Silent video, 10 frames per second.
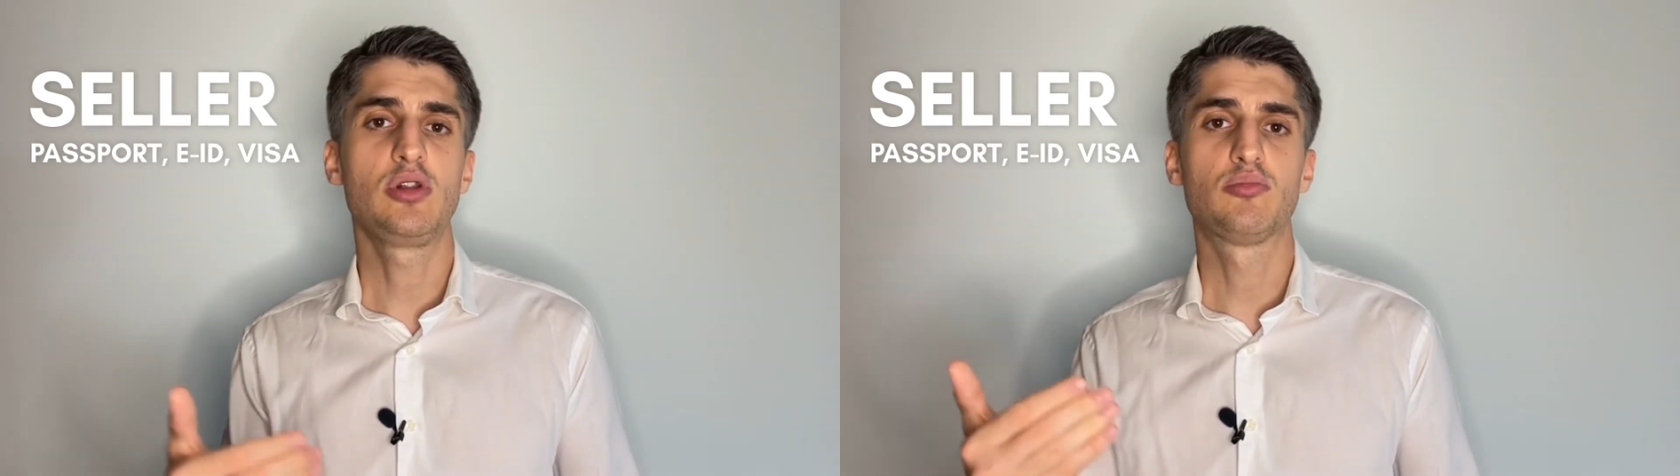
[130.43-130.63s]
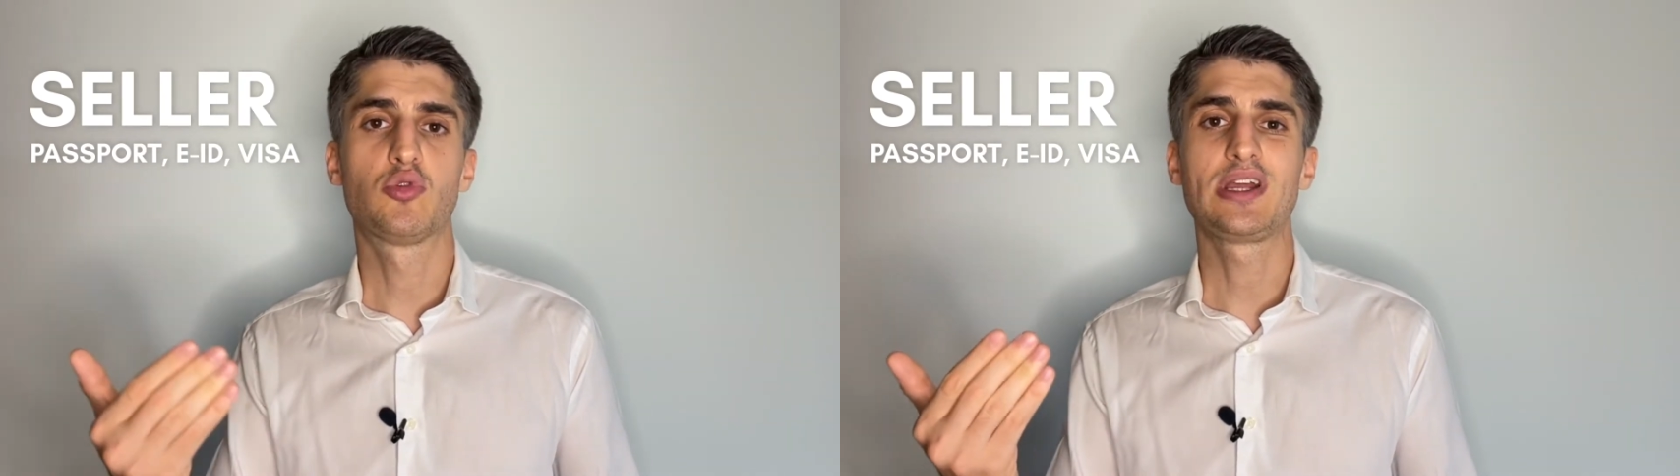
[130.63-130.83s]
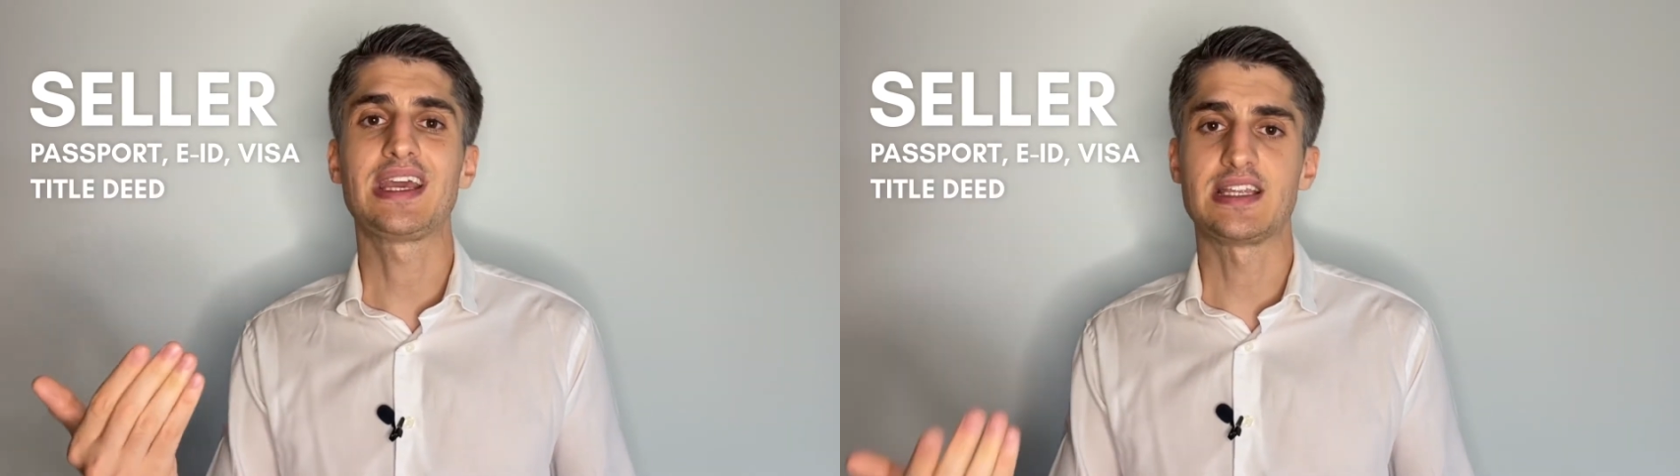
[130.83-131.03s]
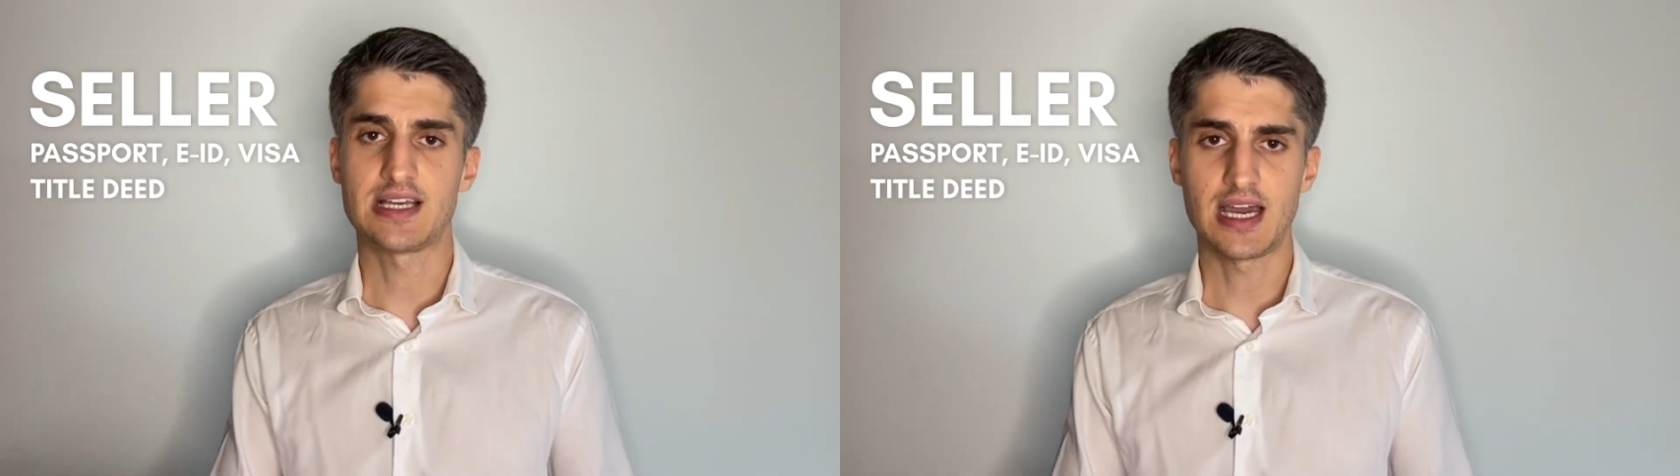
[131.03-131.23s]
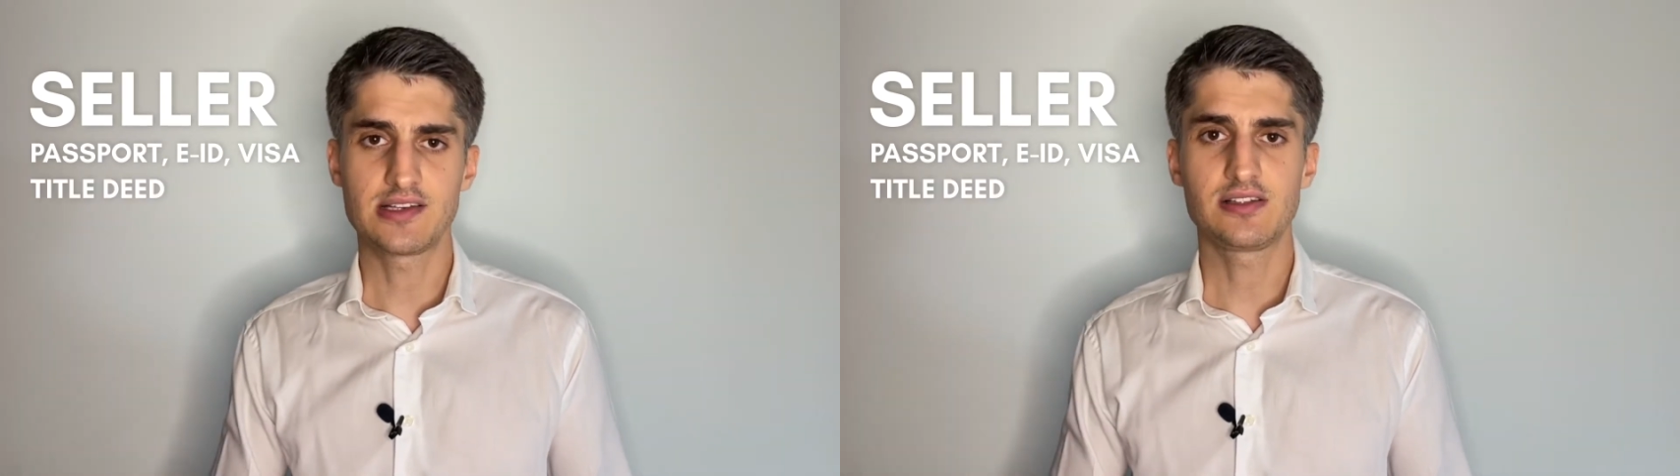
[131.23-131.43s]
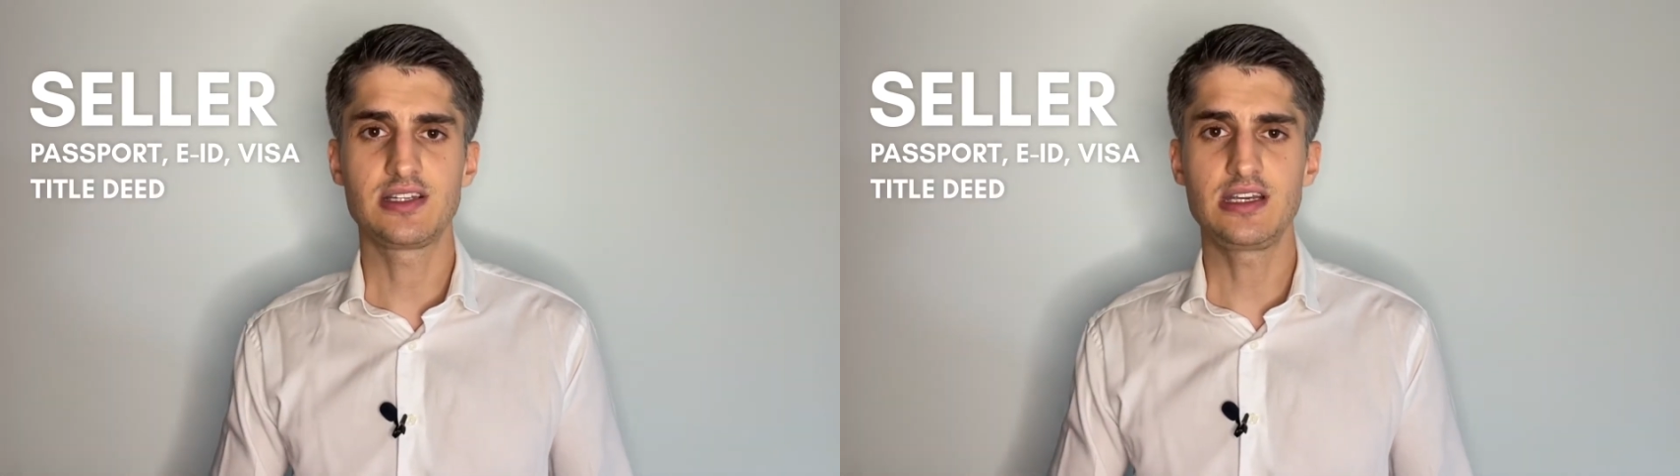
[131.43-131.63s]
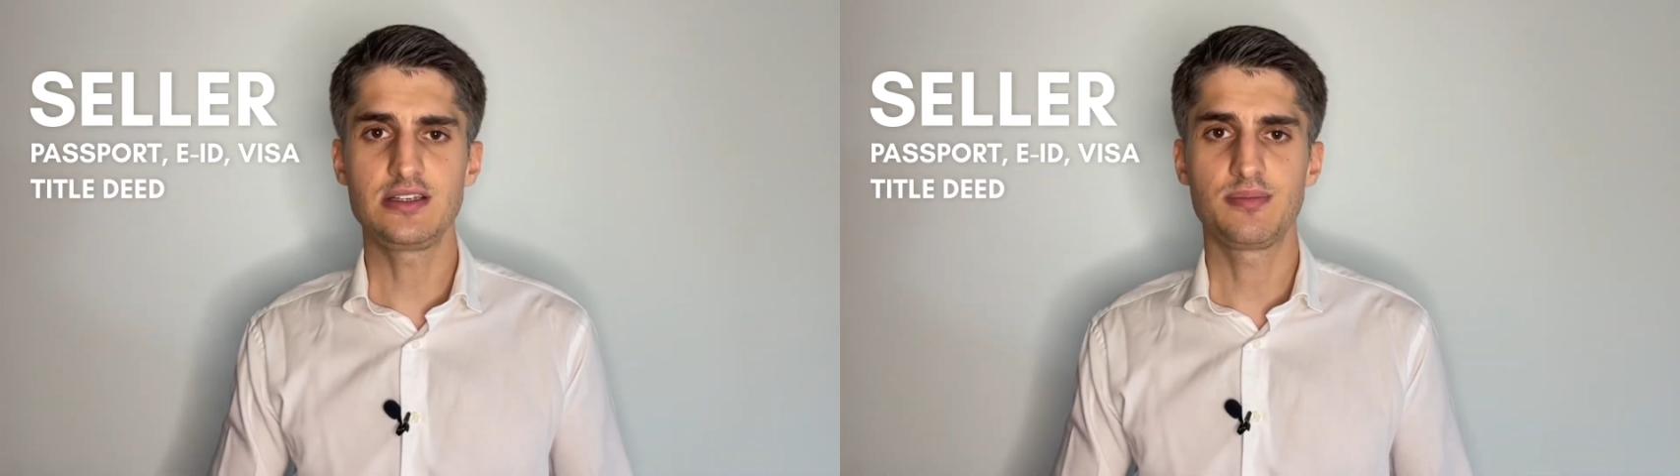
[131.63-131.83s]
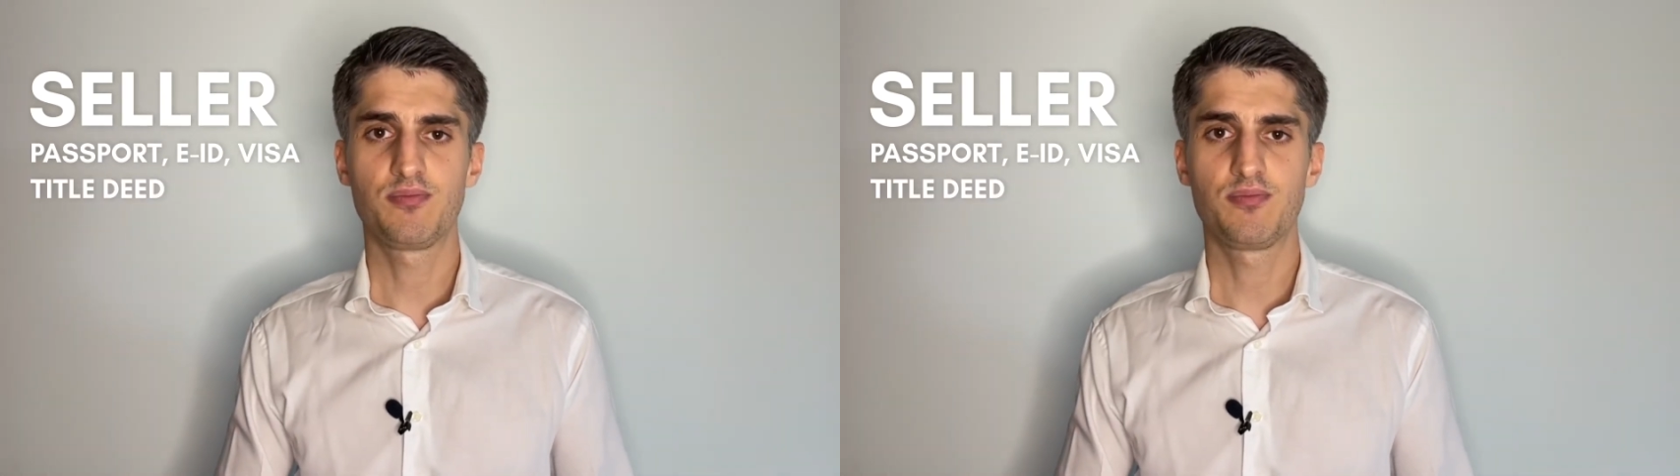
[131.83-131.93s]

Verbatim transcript: bring a title deed.